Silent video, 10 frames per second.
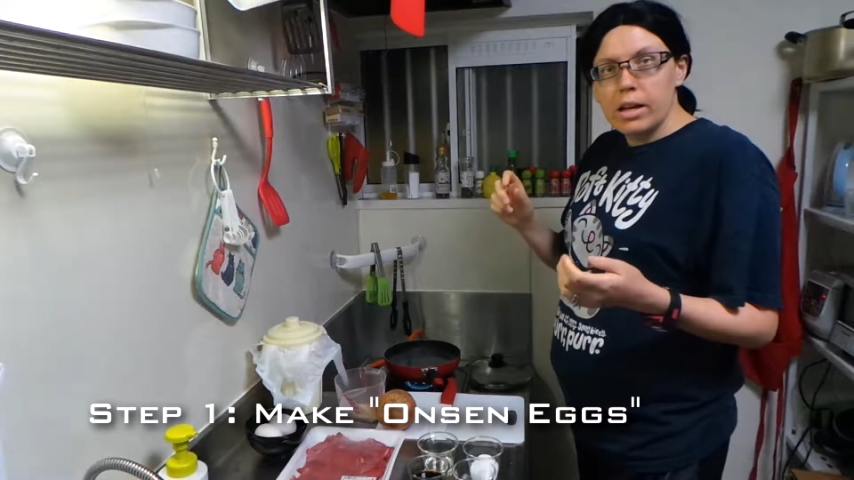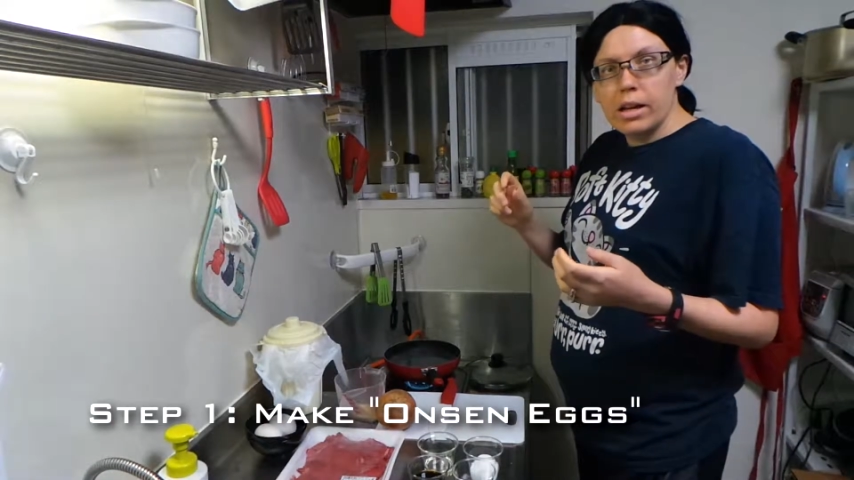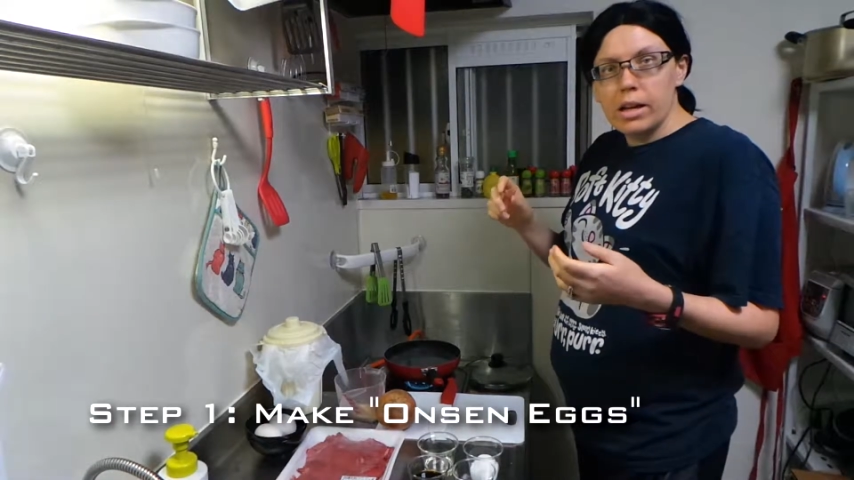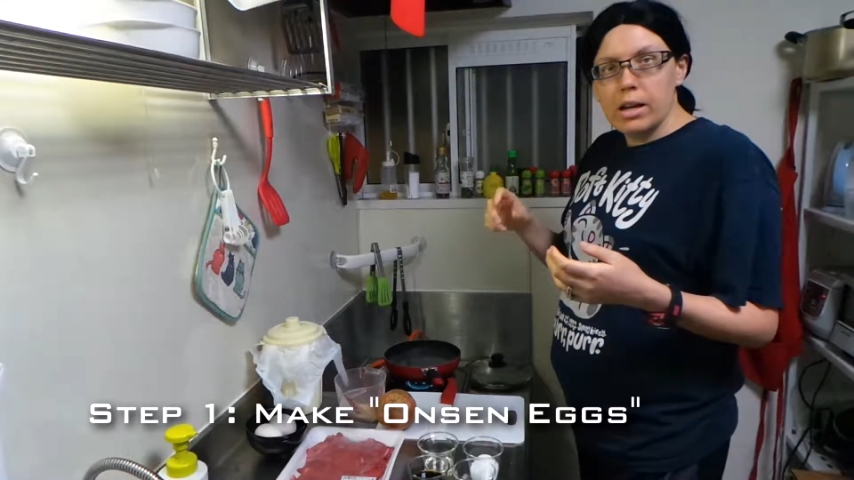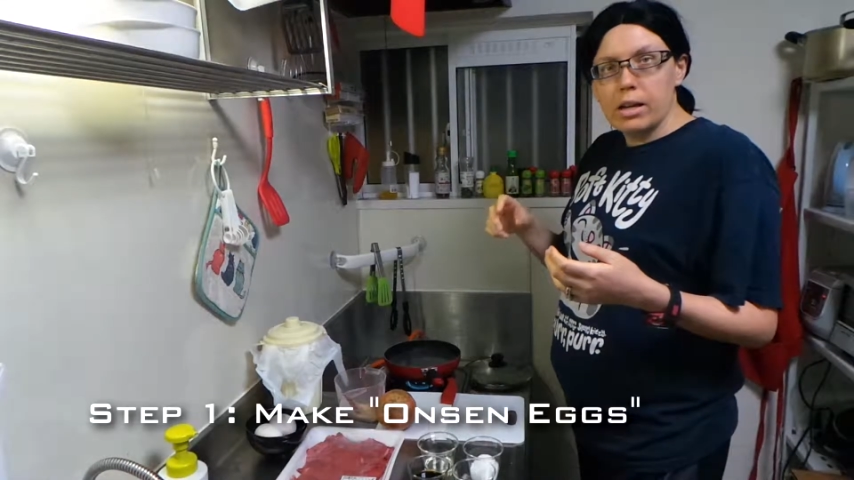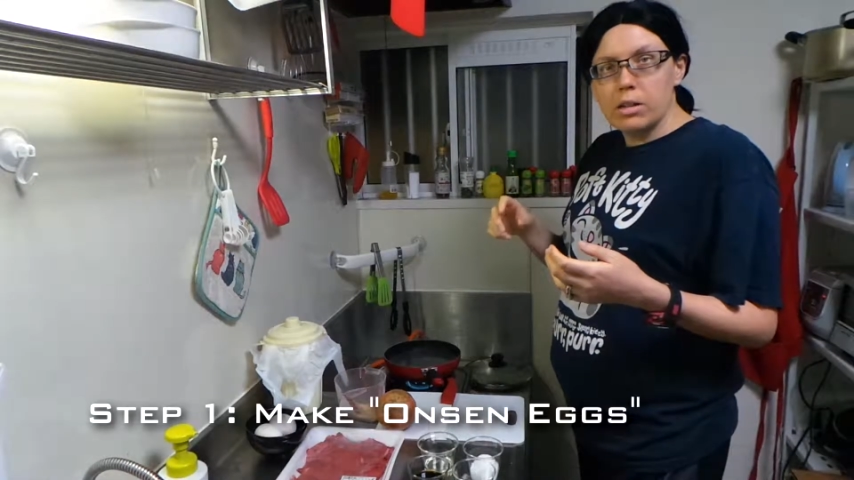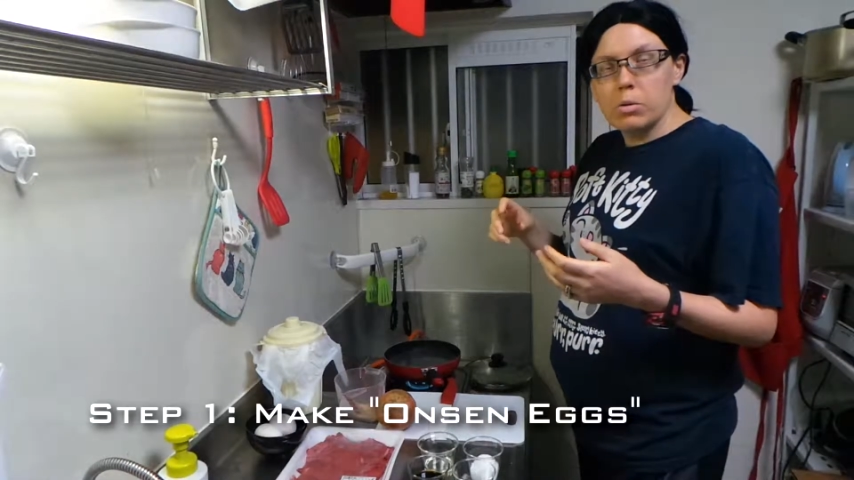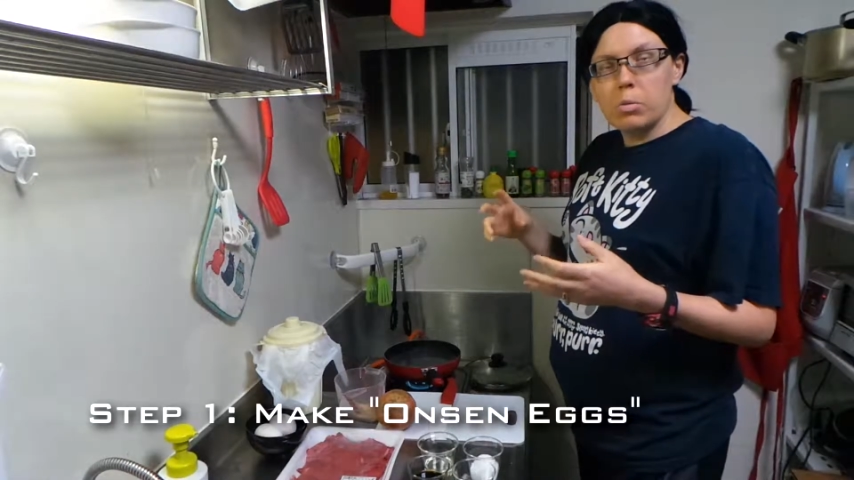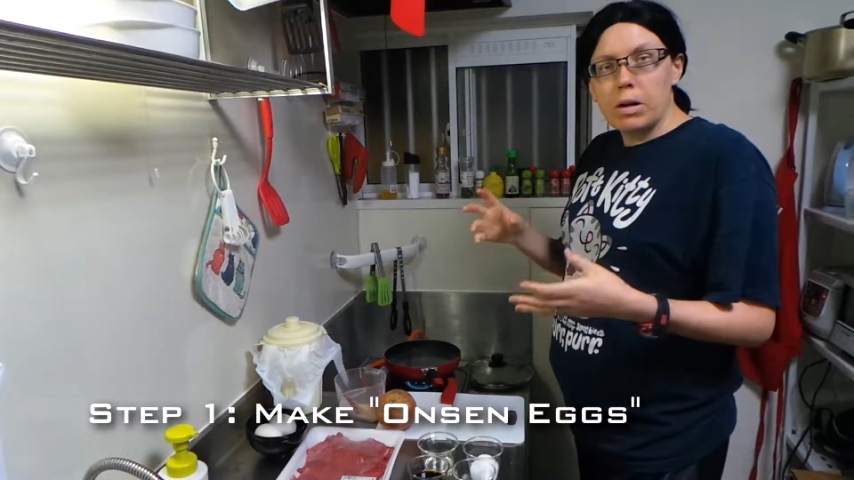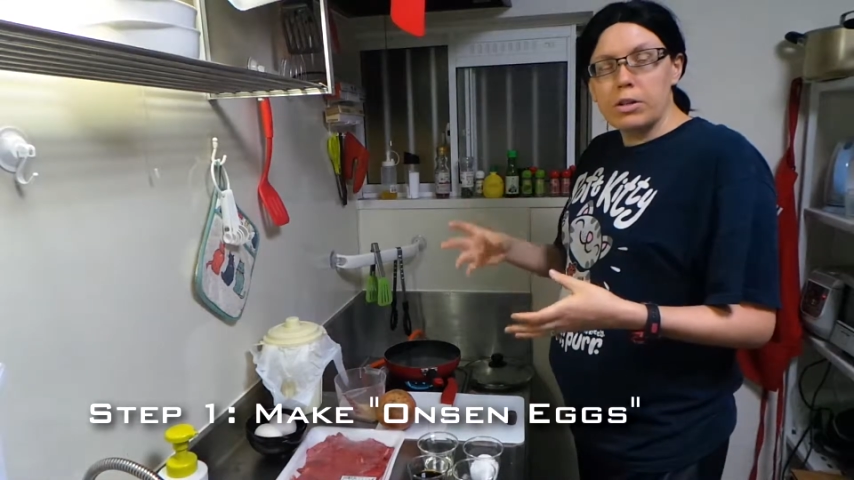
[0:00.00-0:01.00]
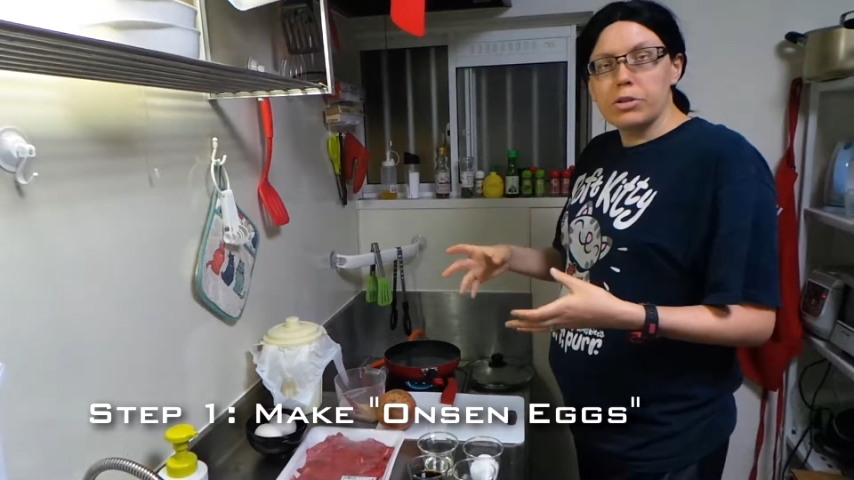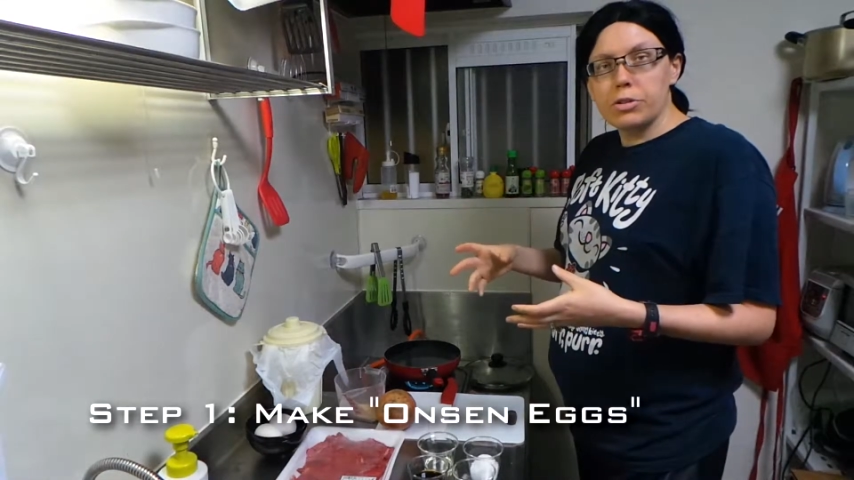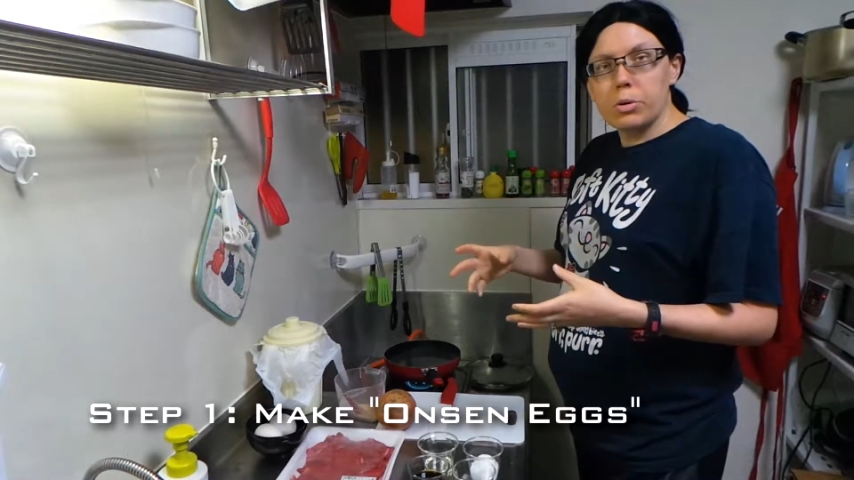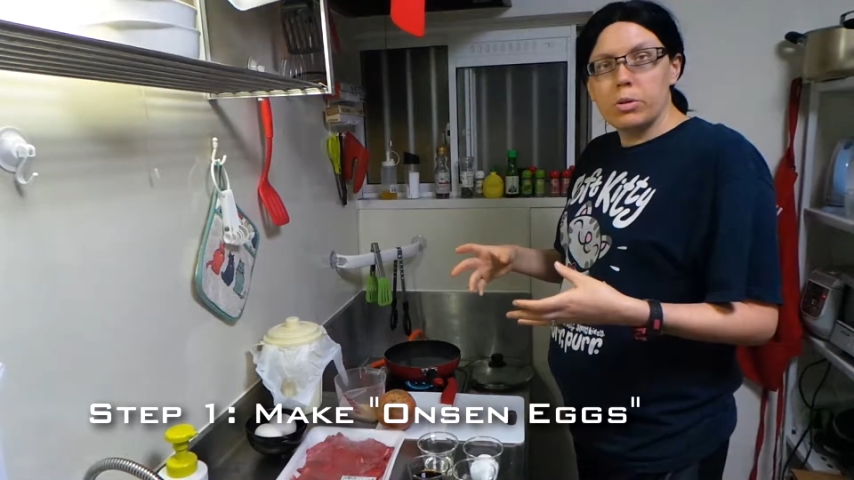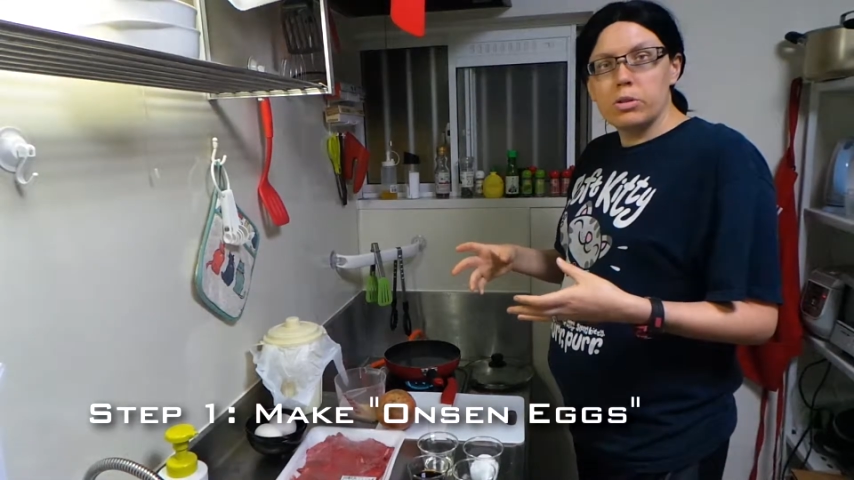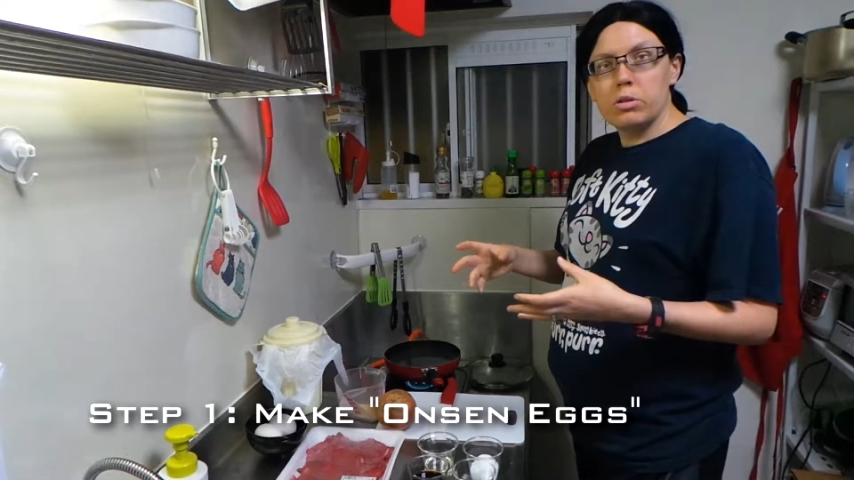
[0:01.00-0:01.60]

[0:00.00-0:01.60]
and the whites are going